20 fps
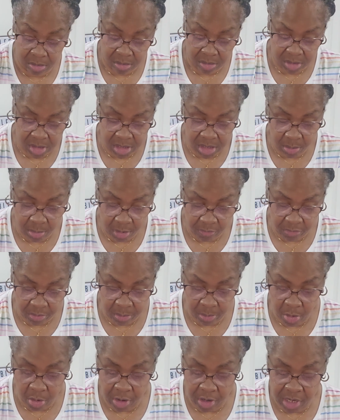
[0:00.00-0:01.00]
some of
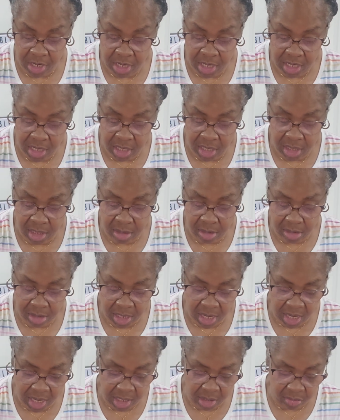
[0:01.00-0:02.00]
them are kid
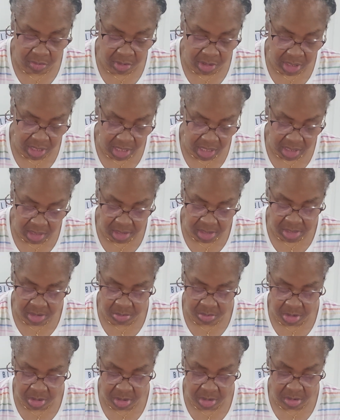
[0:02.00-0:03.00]
kind of related to
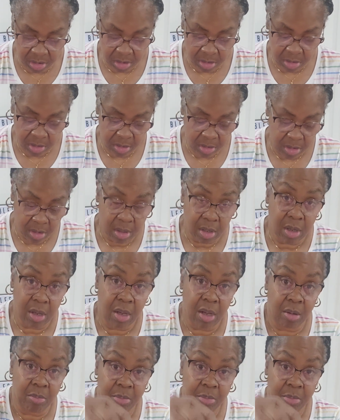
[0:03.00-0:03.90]
me. A